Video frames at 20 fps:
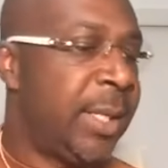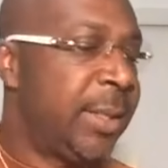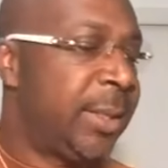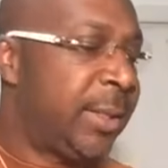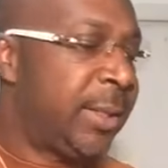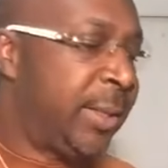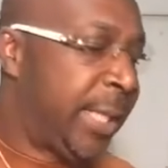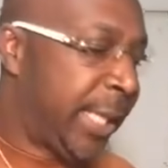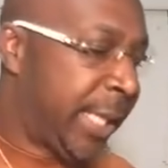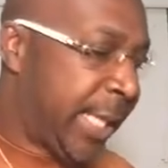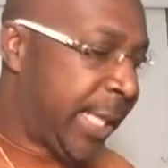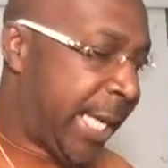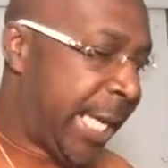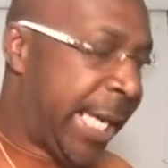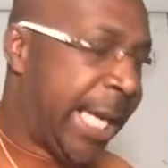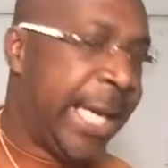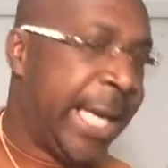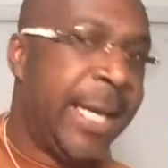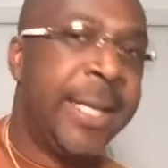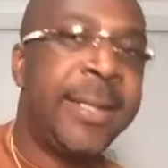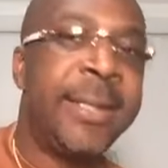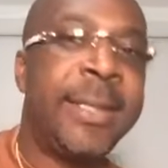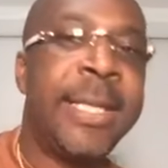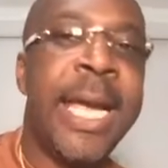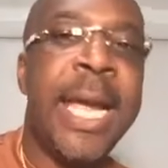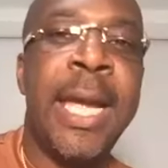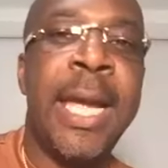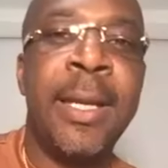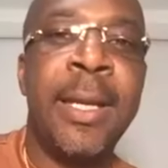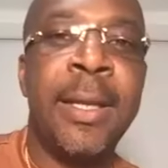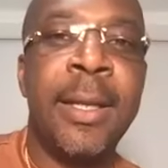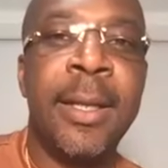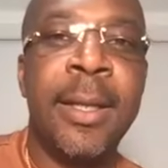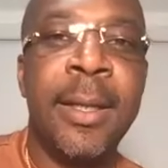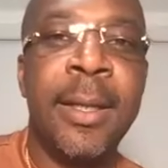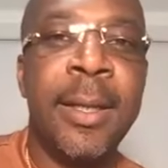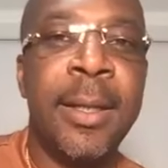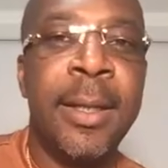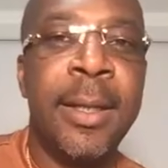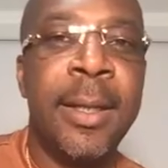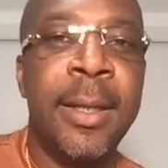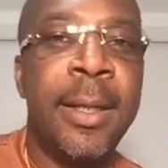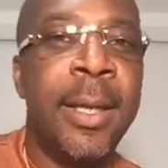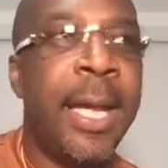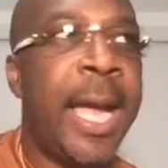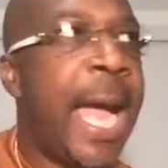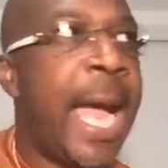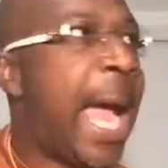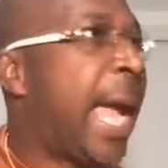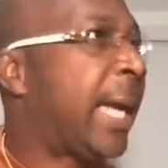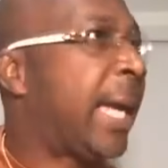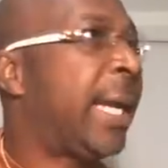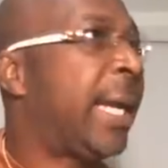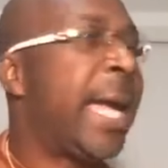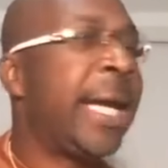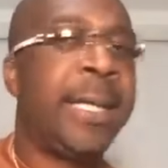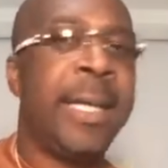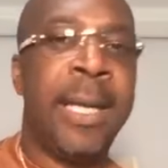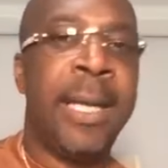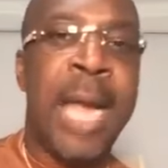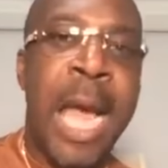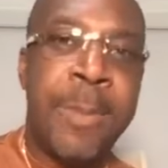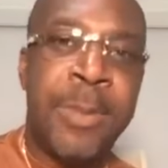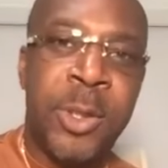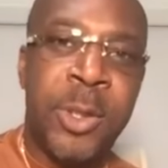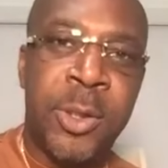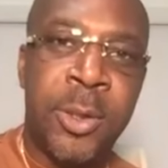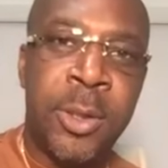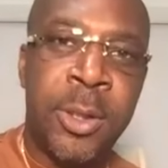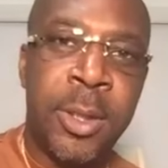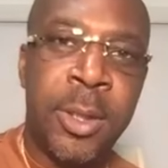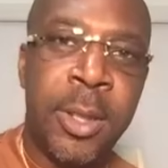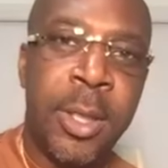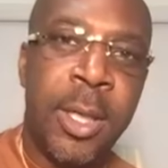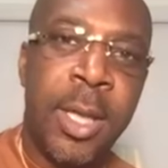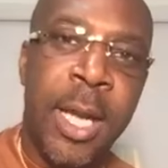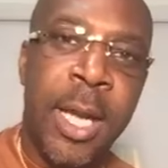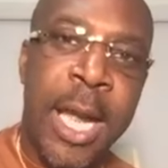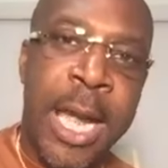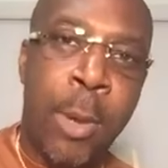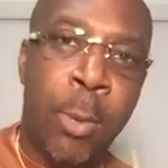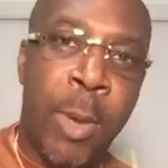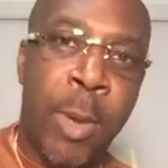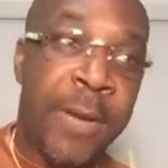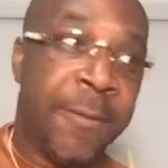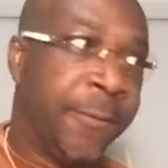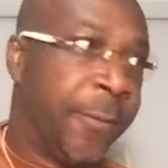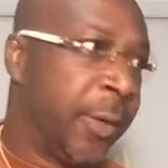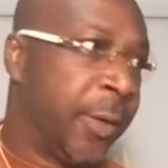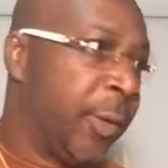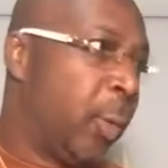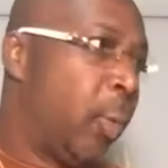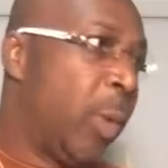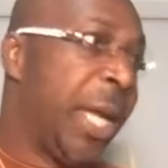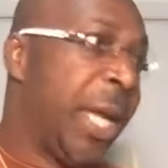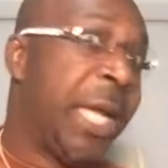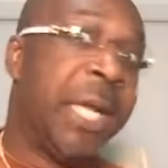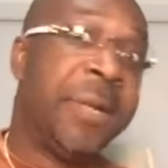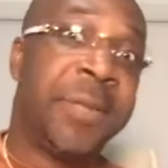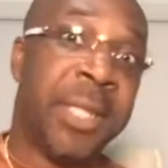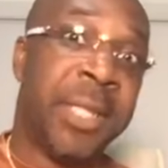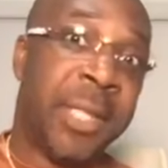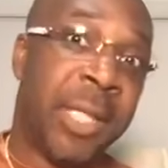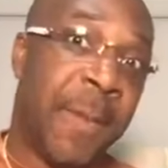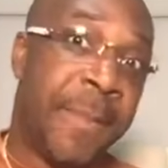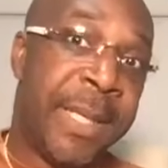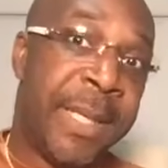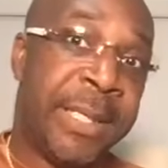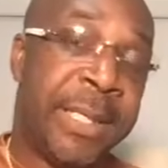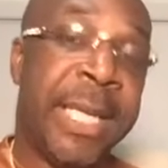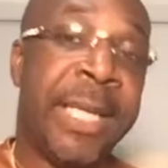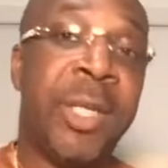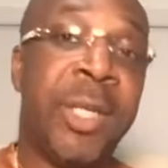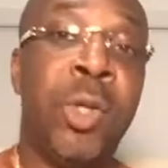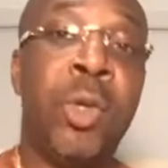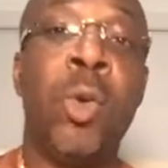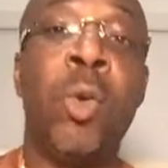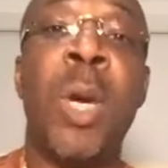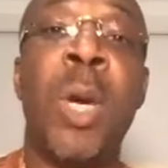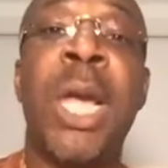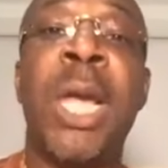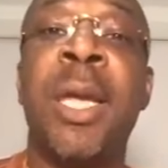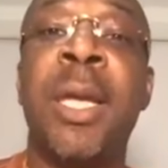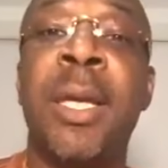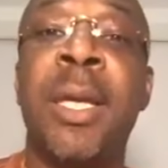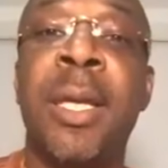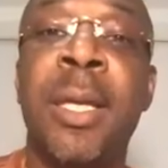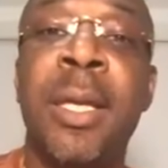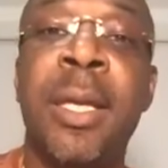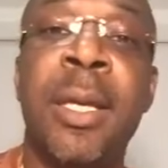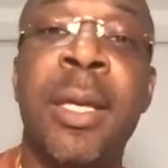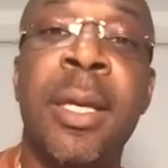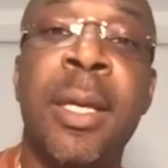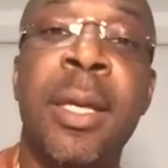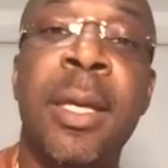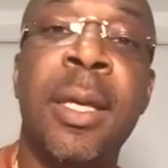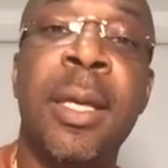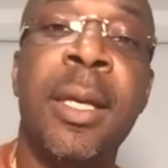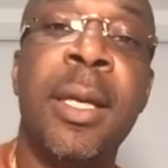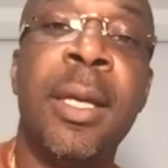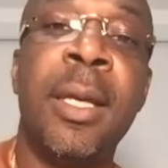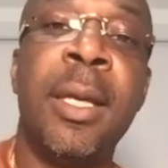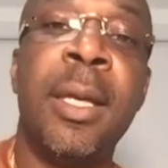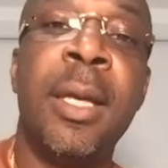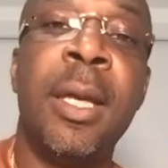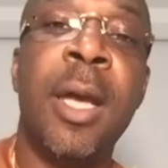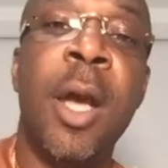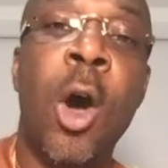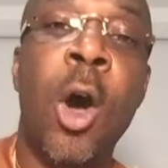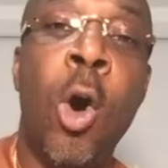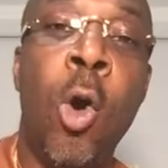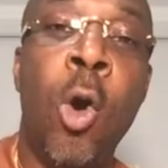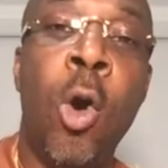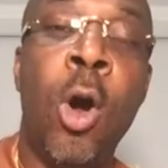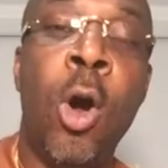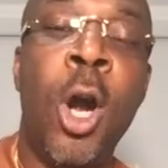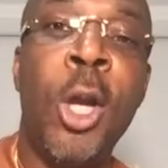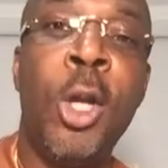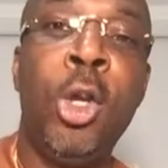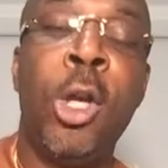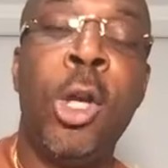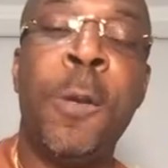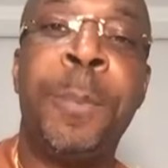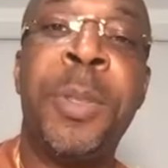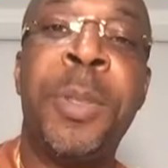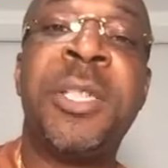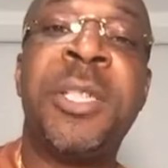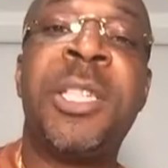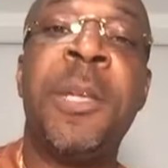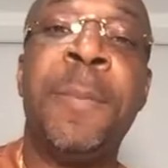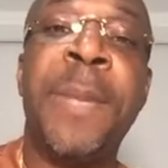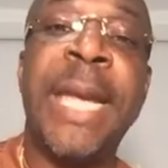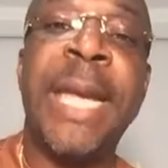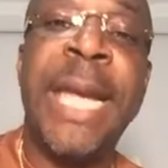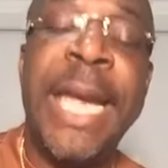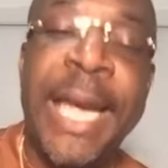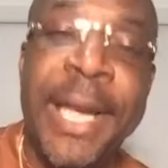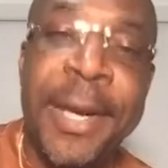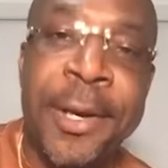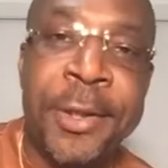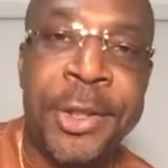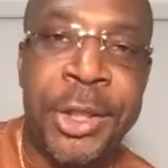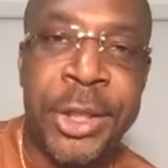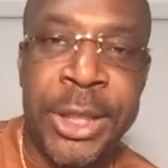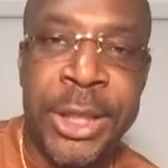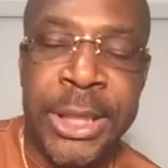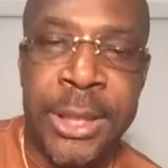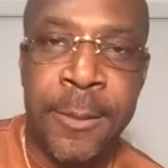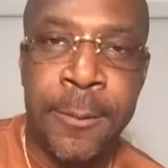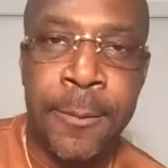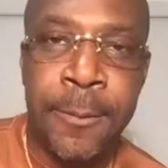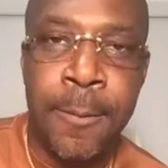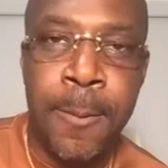stick your head in the sand, act like the lobster, and wait for the waves to come and take you away. Or you can put some energy